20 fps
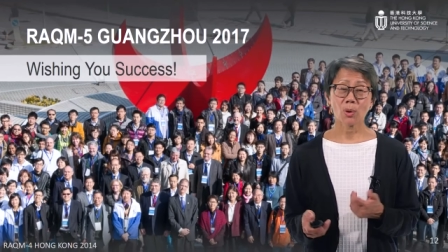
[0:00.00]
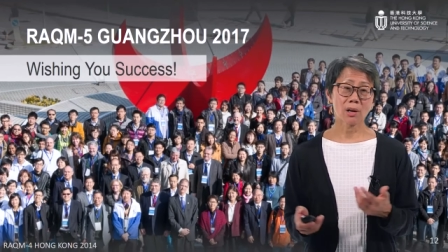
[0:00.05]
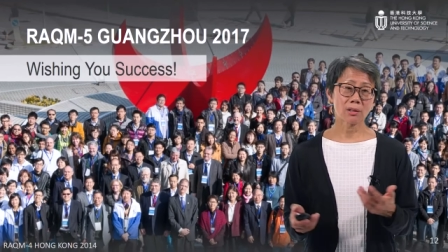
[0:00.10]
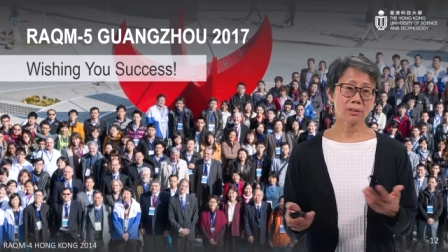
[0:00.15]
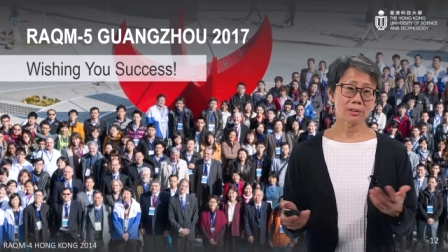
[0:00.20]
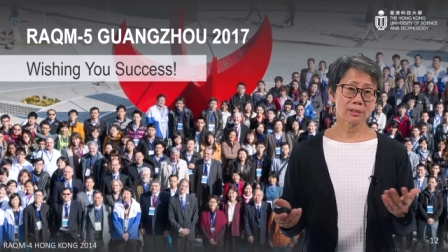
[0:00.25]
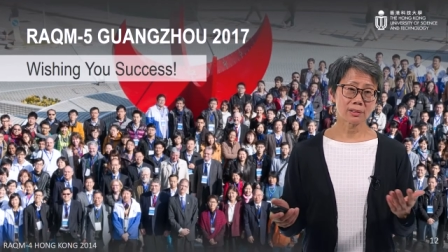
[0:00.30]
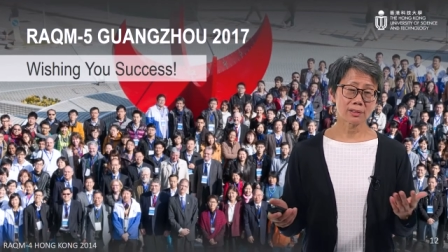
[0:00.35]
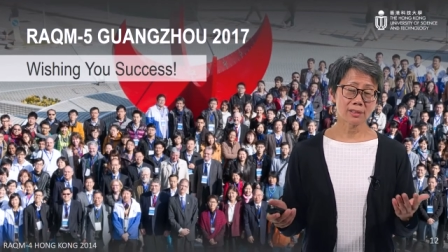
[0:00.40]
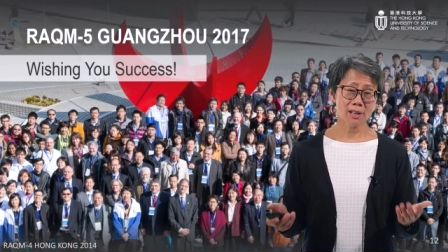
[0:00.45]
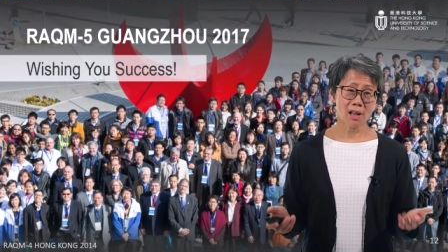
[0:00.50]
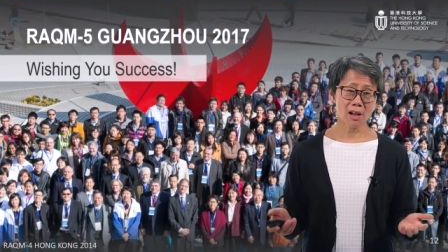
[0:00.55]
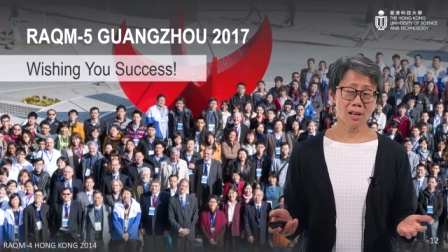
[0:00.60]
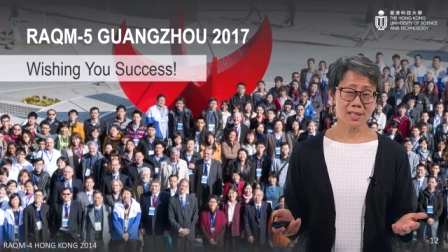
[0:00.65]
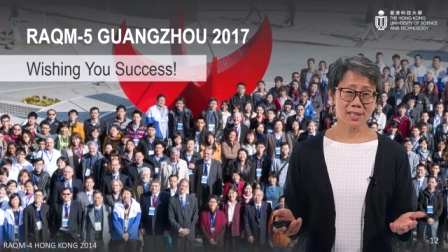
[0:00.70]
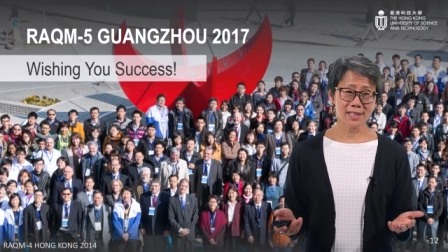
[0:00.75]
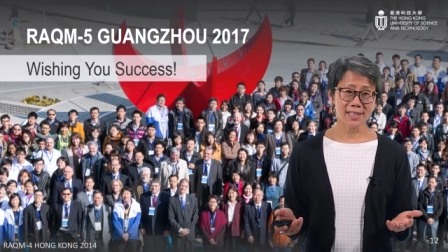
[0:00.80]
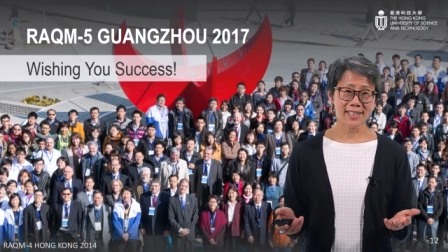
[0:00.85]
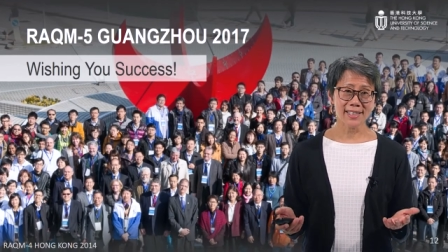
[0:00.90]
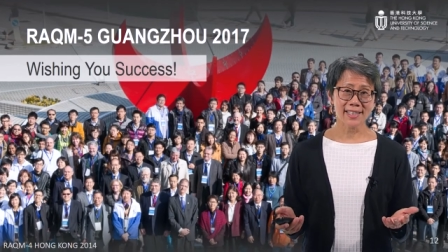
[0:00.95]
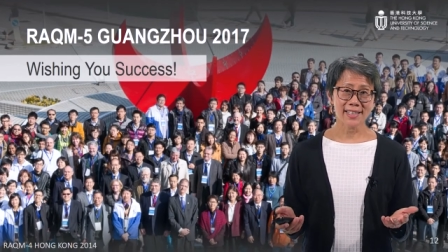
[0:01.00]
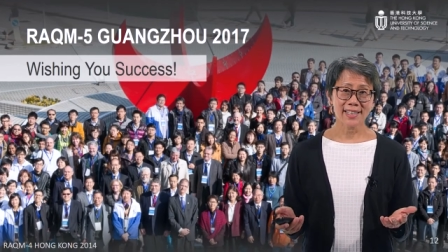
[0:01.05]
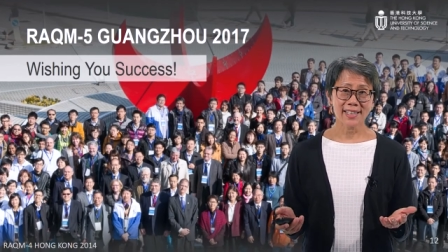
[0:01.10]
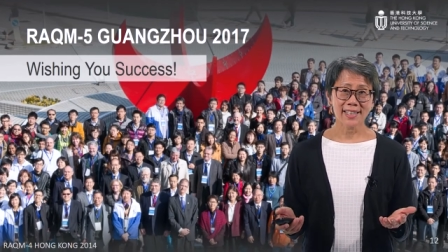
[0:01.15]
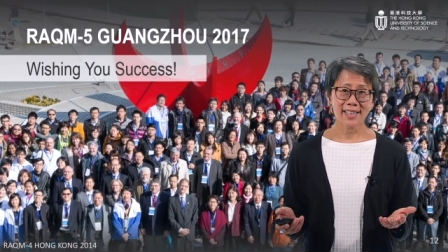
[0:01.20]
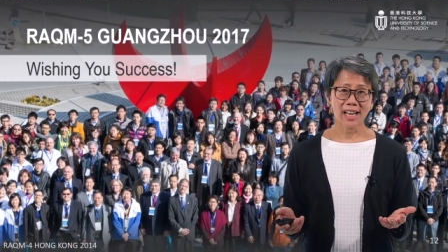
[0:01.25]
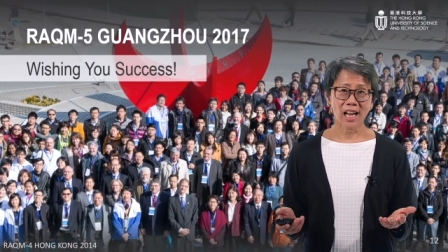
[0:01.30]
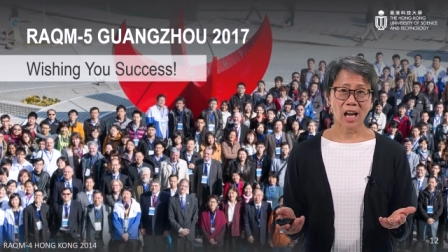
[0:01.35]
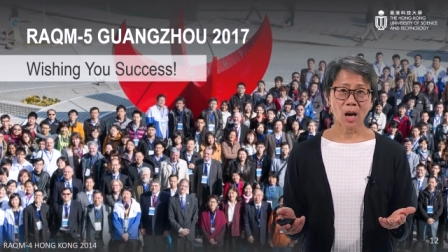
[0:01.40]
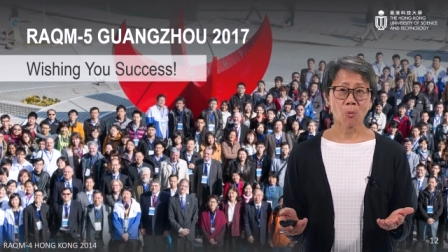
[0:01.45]
Well, lastly,
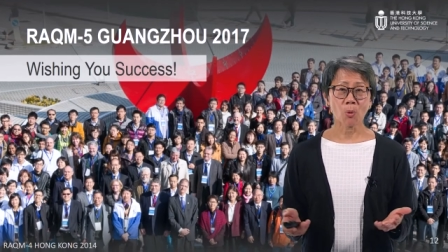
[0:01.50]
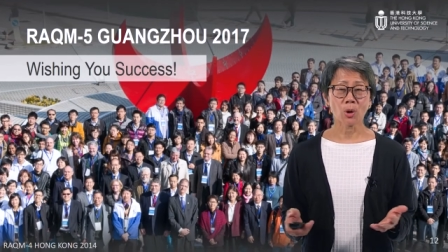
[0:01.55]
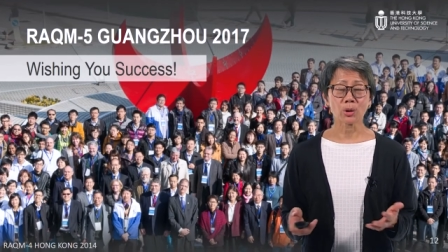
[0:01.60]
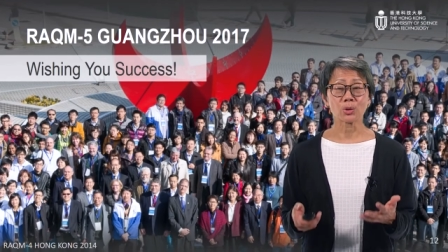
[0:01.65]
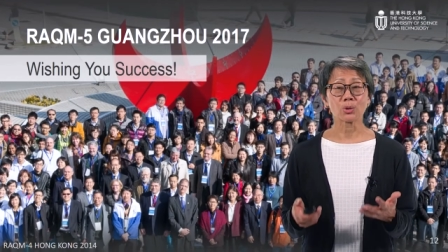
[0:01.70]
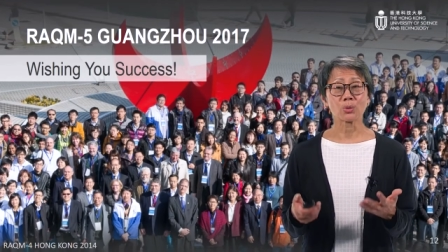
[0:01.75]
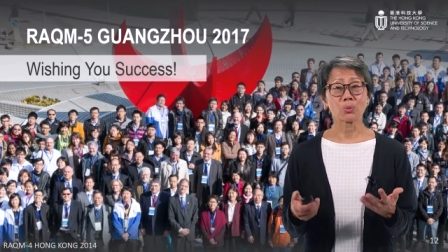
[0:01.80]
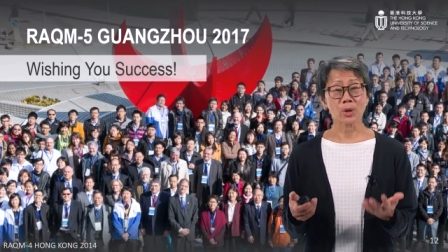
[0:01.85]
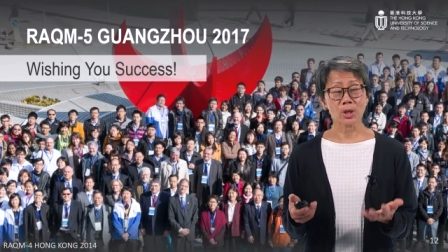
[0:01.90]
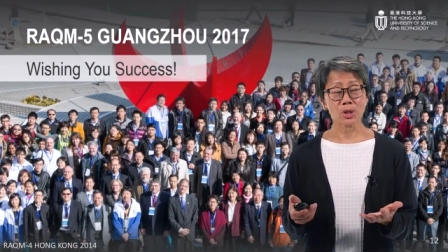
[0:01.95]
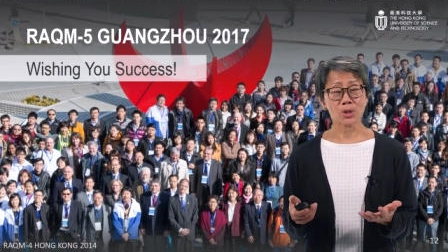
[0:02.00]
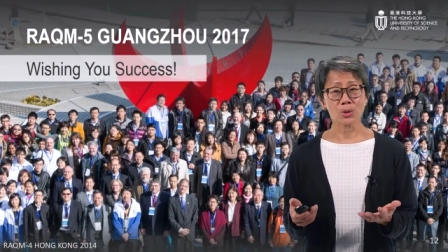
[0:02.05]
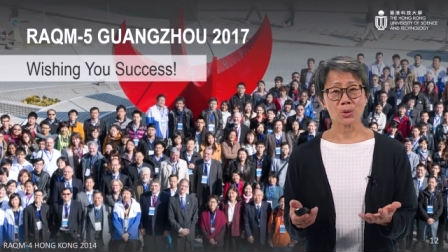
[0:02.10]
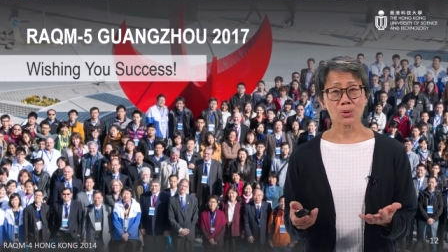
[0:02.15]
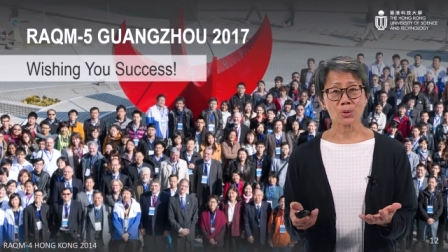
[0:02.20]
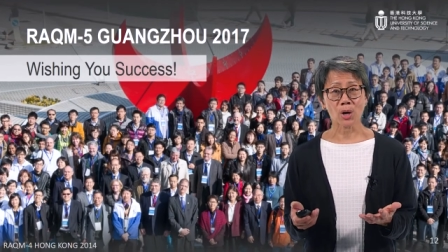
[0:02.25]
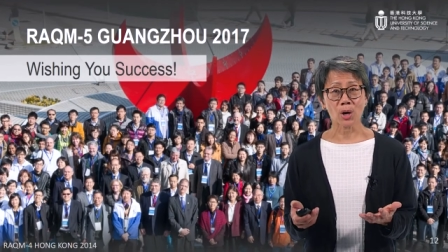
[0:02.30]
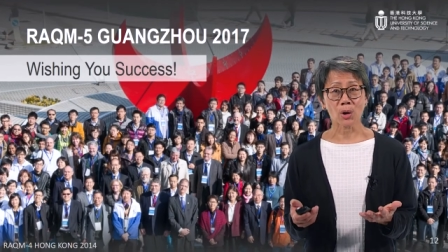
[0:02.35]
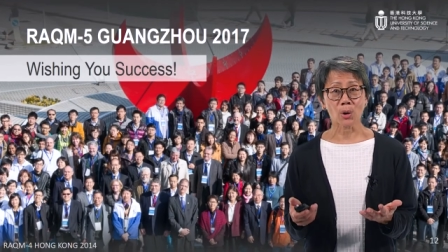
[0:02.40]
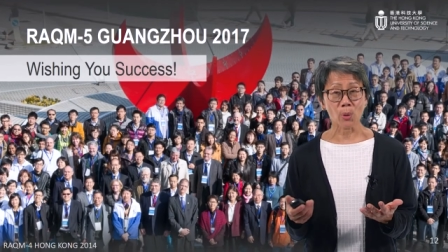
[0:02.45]
I want to wish you